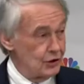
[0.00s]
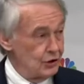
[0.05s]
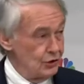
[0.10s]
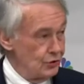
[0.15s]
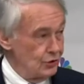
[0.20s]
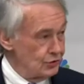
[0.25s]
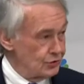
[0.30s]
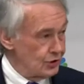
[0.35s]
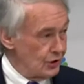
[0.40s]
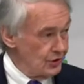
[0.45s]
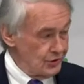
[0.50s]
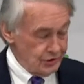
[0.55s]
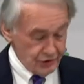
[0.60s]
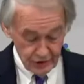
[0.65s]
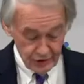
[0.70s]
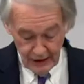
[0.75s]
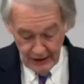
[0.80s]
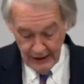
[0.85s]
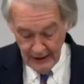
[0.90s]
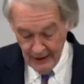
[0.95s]

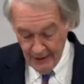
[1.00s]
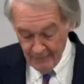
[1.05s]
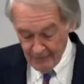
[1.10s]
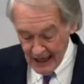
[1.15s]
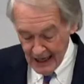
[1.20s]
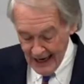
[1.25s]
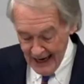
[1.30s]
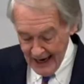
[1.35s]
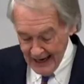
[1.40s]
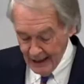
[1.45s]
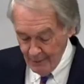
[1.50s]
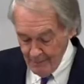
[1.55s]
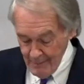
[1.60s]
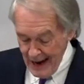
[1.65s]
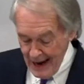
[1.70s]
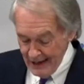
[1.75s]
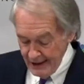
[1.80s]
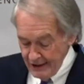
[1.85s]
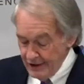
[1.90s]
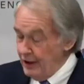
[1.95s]
users, and
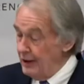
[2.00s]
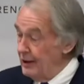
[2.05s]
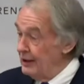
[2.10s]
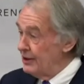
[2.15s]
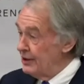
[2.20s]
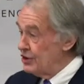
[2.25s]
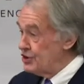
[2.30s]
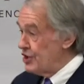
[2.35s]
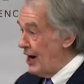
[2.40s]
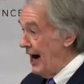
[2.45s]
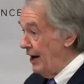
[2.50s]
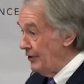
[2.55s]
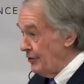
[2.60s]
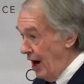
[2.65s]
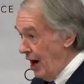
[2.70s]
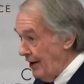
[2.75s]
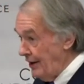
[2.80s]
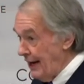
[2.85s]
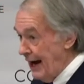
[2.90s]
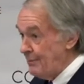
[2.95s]
amend the Child
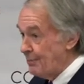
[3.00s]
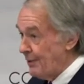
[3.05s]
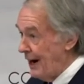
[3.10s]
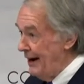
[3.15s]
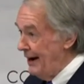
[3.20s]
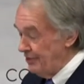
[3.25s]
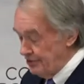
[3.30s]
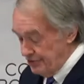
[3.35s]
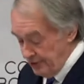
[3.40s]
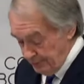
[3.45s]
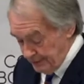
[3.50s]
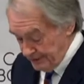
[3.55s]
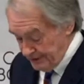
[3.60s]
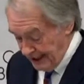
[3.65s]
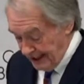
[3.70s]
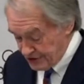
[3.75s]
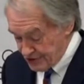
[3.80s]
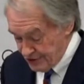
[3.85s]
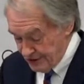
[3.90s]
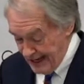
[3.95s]
Online Privacy
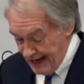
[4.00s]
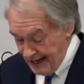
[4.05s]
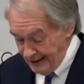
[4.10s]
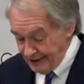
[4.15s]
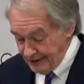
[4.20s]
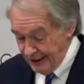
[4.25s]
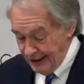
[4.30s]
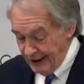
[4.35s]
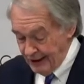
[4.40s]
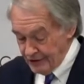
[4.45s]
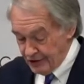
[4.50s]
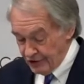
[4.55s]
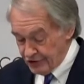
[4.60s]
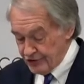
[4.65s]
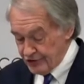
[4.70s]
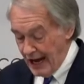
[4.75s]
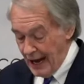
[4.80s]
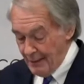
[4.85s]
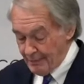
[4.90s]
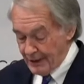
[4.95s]
Protection Act to
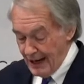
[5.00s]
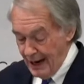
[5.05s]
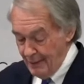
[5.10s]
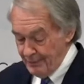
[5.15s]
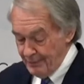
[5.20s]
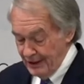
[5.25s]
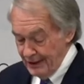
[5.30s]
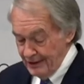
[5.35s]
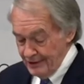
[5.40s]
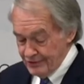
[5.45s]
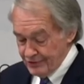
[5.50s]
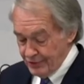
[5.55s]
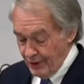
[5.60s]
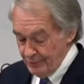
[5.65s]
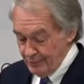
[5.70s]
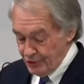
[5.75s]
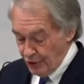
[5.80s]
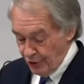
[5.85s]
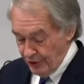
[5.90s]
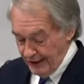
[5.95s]
stop companies
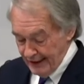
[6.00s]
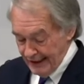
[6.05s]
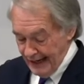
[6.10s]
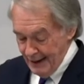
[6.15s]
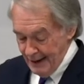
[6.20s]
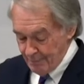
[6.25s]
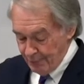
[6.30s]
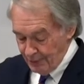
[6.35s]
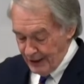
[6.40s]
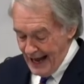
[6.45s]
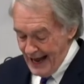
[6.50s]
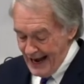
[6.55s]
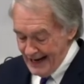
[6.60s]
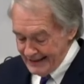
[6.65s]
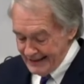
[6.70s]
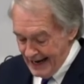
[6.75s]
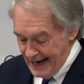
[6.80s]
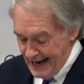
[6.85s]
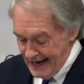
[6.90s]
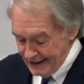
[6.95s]
from turning a
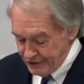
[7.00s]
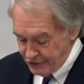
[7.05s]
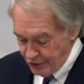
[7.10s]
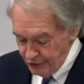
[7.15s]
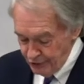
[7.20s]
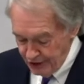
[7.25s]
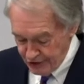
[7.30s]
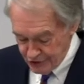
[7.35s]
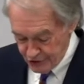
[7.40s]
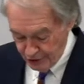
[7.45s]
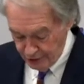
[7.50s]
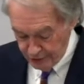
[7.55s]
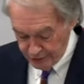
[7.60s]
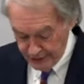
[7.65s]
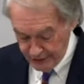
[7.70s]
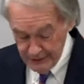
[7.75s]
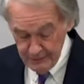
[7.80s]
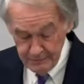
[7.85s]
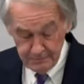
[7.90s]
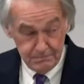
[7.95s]
blind eye to the
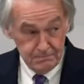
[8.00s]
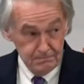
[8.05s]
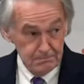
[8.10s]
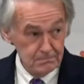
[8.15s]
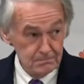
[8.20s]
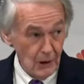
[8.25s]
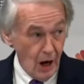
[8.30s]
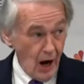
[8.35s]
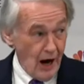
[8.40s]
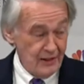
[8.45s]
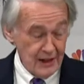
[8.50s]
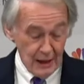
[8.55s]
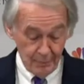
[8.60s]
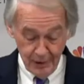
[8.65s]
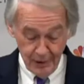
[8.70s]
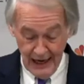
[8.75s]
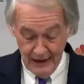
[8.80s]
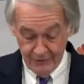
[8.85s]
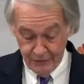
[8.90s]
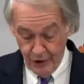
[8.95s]
children on their
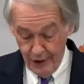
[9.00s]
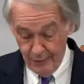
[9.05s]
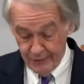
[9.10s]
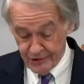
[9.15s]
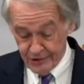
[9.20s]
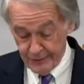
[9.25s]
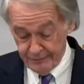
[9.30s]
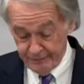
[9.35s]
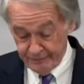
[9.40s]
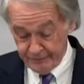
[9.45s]
platforms,